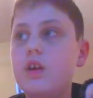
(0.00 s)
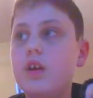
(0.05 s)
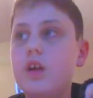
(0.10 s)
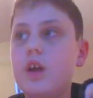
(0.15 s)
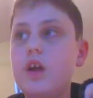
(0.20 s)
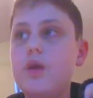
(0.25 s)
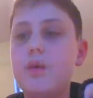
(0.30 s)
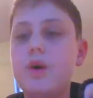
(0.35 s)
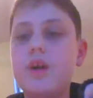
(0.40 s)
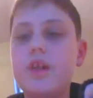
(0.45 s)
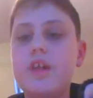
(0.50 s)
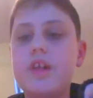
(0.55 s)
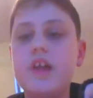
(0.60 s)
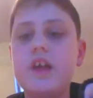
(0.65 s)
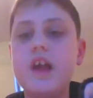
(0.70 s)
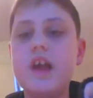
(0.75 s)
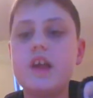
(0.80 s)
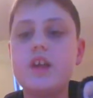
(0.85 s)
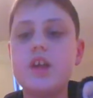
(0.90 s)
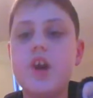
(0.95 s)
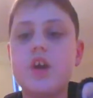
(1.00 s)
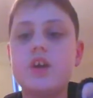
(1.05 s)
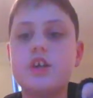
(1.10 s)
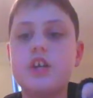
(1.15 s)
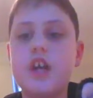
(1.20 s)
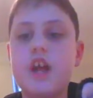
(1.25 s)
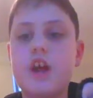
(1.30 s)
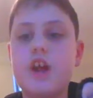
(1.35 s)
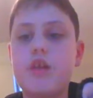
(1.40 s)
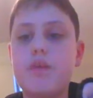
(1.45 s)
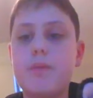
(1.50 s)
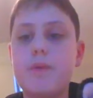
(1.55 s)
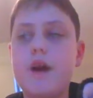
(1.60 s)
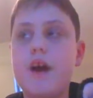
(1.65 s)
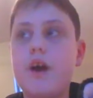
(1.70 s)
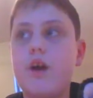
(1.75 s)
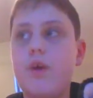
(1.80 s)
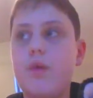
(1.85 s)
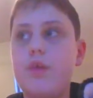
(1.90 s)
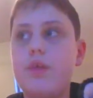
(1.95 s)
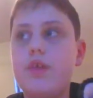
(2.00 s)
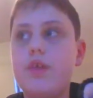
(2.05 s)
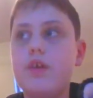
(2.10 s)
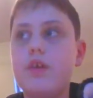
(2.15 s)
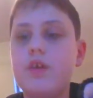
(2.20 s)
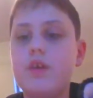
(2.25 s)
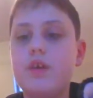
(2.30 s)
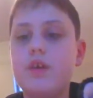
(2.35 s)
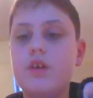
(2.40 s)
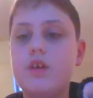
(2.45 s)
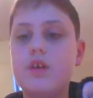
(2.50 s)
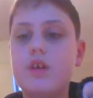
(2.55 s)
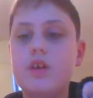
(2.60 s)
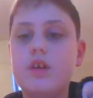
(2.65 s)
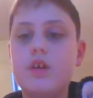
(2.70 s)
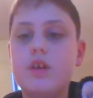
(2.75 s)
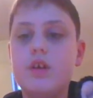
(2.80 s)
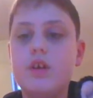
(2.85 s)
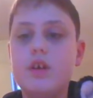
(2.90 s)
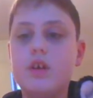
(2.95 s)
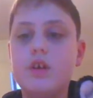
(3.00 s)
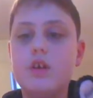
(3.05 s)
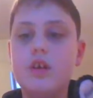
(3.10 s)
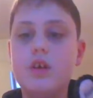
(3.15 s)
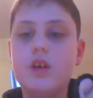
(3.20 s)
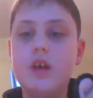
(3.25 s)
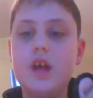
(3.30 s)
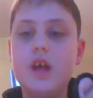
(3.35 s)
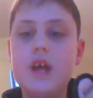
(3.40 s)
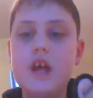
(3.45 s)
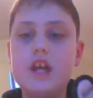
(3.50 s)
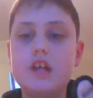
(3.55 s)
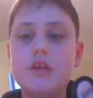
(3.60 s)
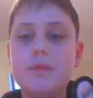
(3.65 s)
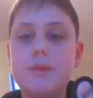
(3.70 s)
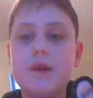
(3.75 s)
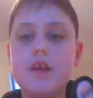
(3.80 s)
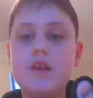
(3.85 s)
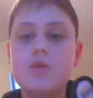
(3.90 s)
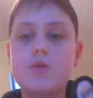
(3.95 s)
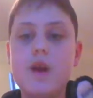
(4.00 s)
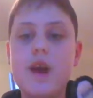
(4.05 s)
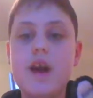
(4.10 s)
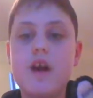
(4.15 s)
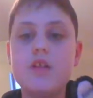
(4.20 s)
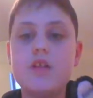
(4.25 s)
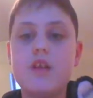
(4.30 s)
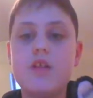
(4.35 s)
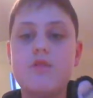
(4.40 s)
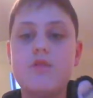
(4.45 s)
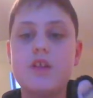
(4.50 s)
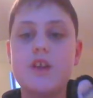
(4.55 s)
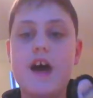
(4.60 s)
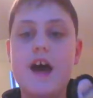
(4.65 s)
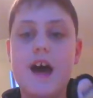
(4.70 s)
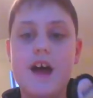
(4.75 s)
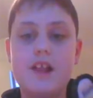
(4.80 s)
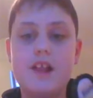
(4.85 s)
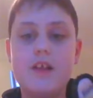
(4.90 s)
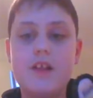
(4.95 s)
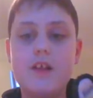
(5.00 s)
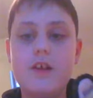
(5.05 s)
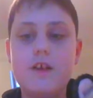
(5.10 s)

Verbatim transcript: He wants to get Yoshi expelled. He should be grounded for that.